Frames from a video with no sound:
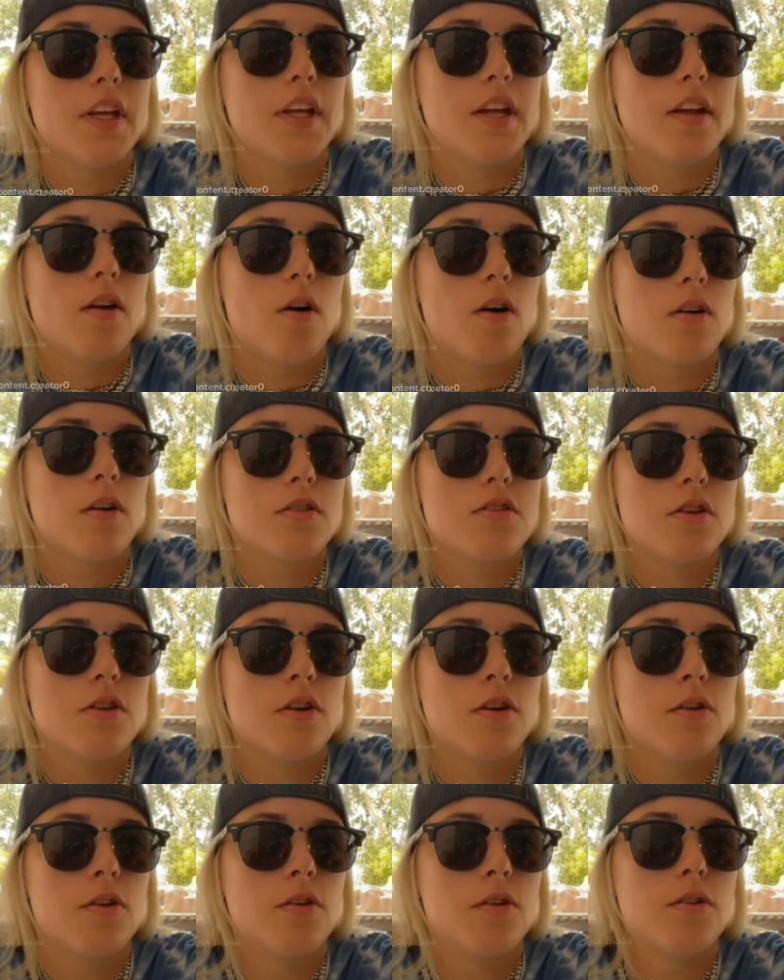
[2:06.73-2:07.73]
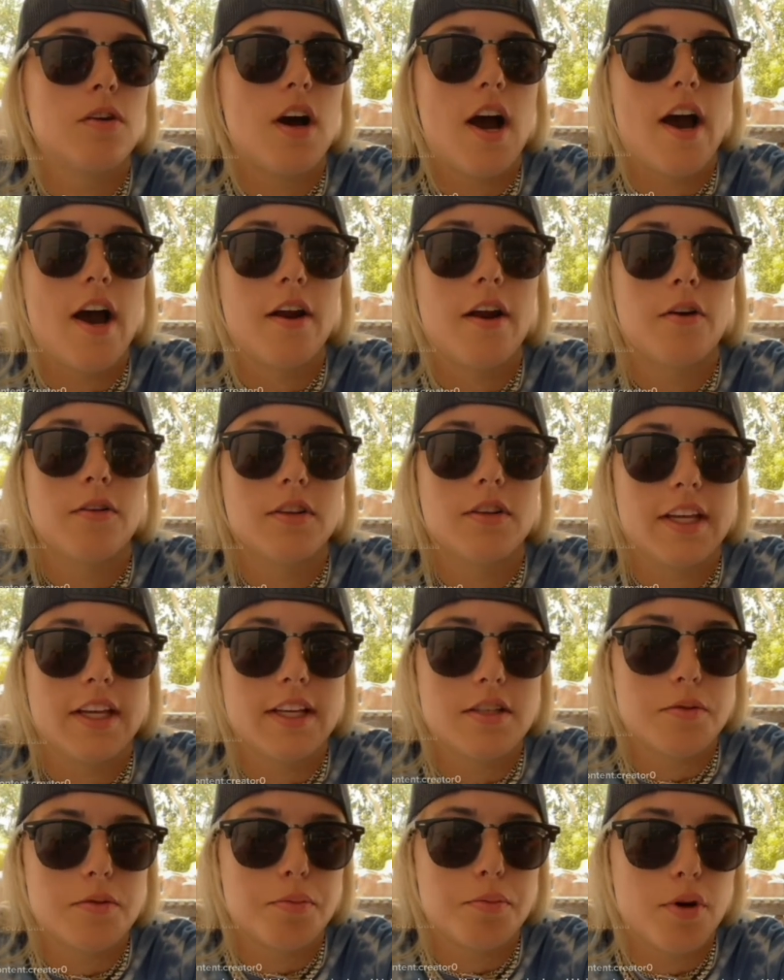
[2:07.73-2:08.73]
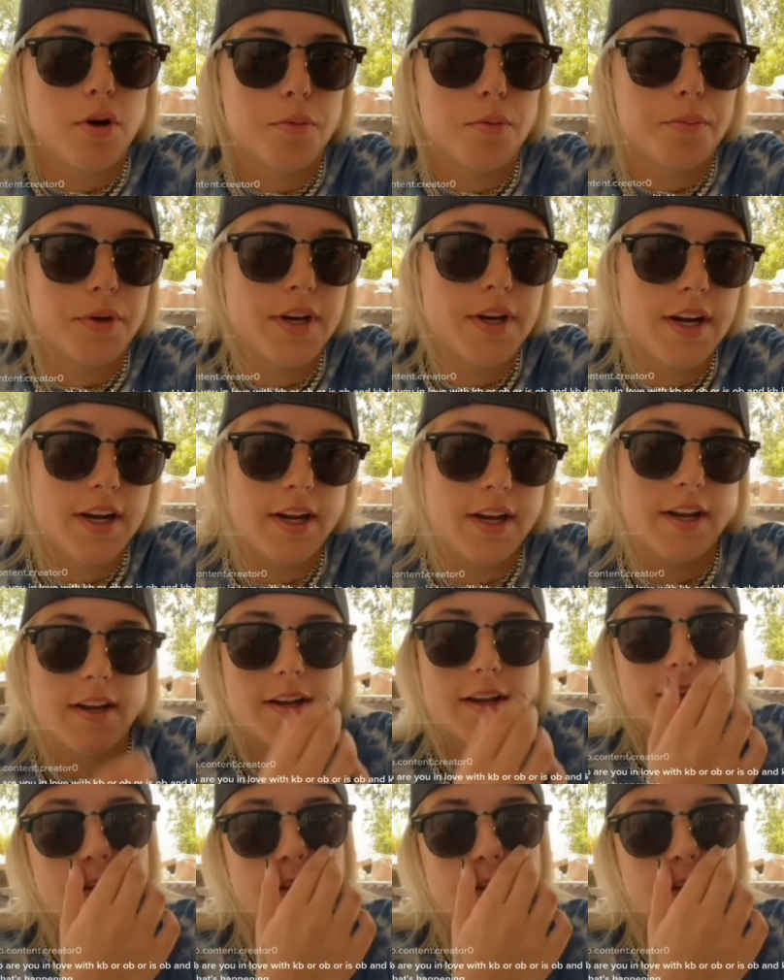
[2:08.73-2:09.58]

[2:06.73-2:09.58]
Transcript: And also, I don't think it's appropriate